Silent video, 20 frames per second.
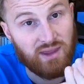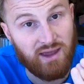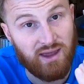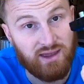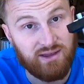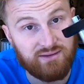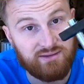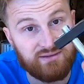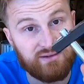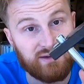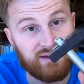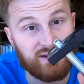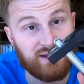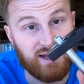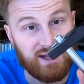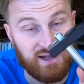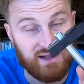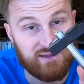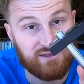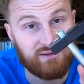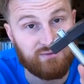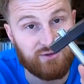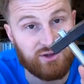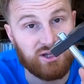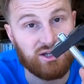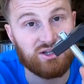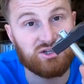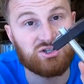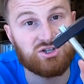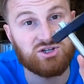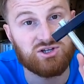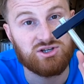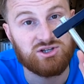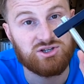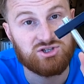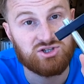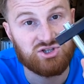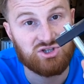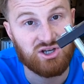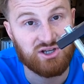and an eighth of an inch
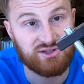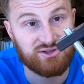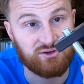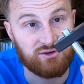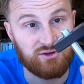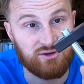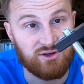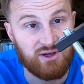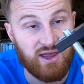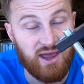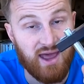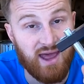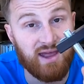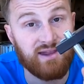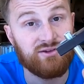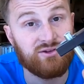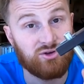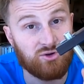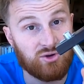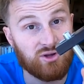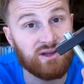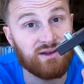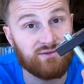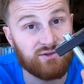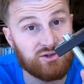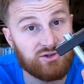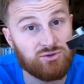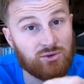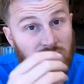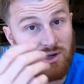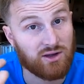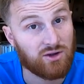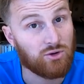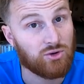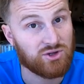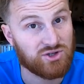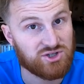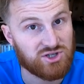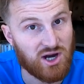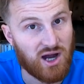chisel. And you can even do a
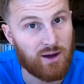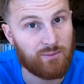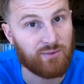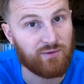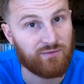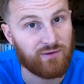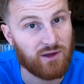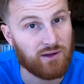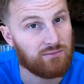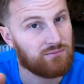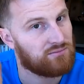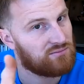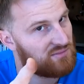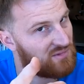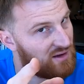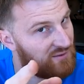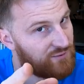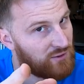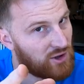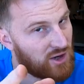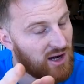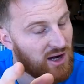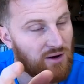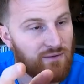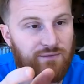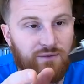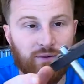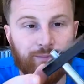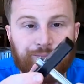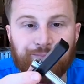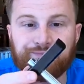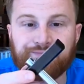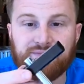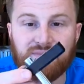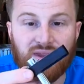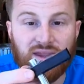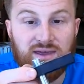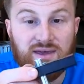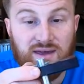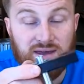good job of it if you're careful.
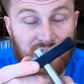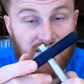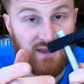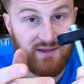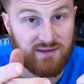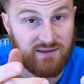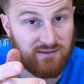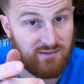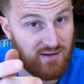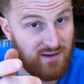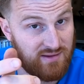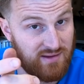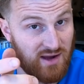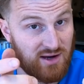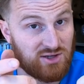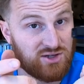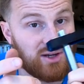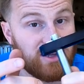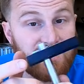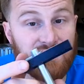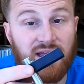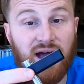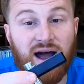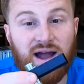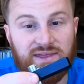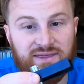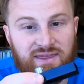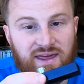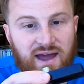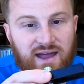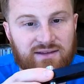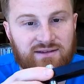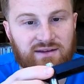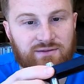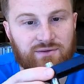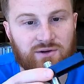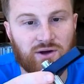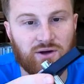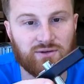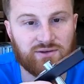It's, it's actually not that
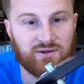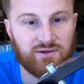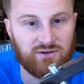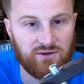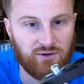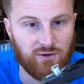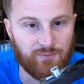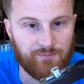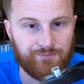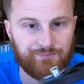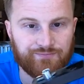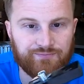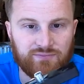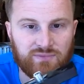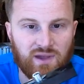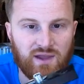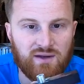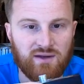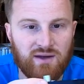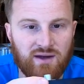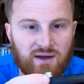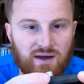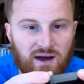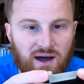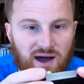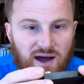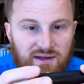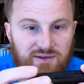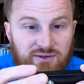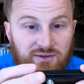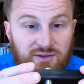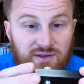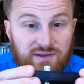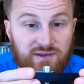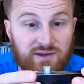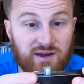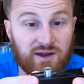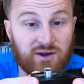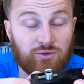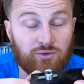difficult to do. Uh, so
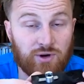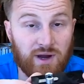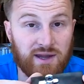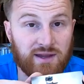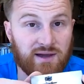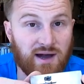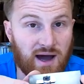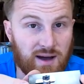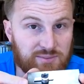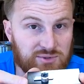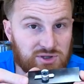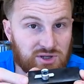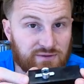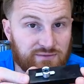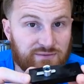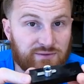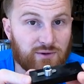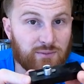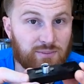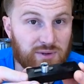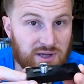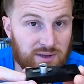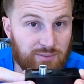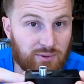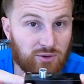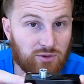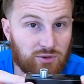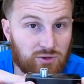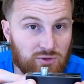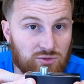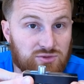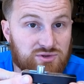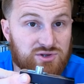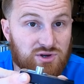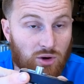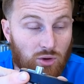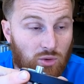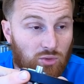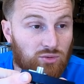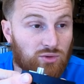this is a great option for people who
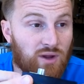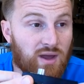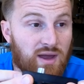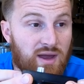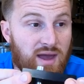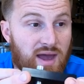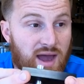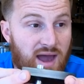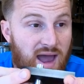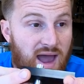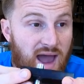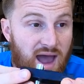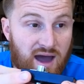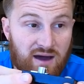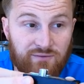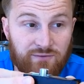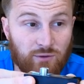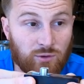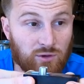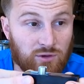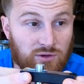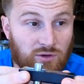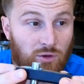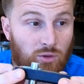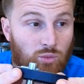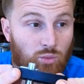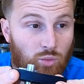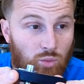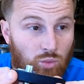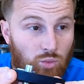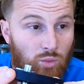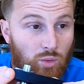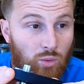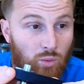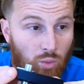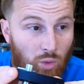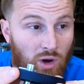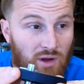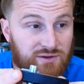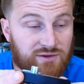don't have or don't
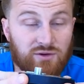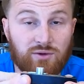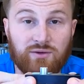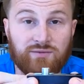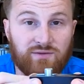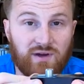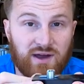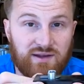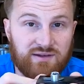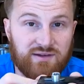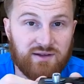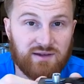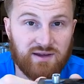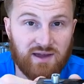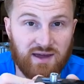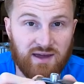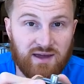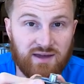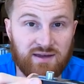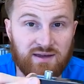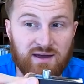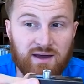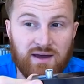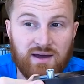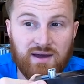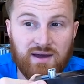want to invest in a